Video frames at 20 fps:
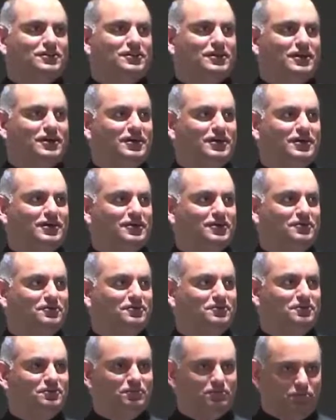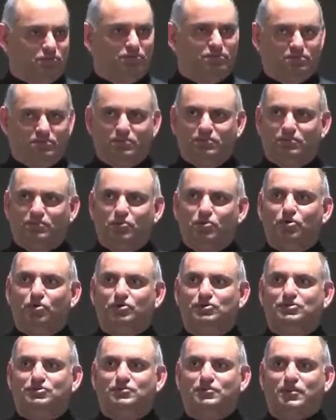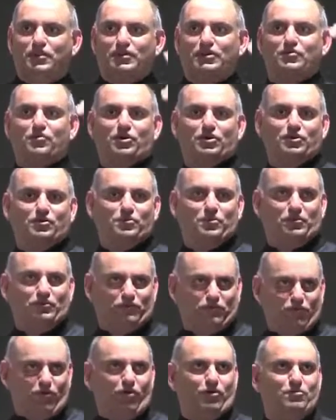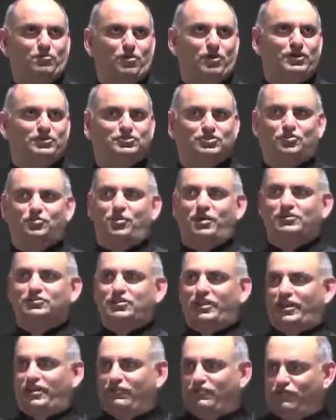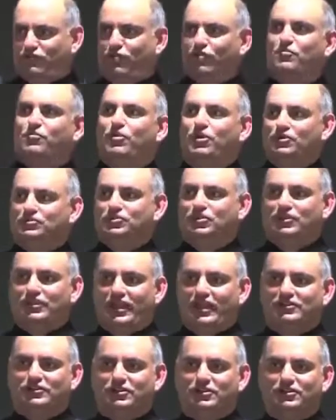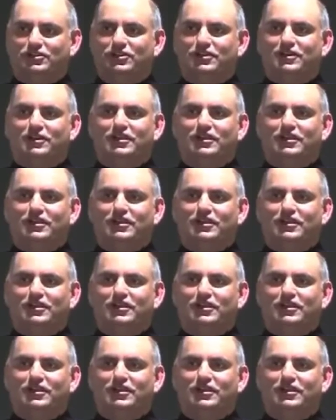booth, because he wanted to put 4 bullets on one side and 4 bullets on the other.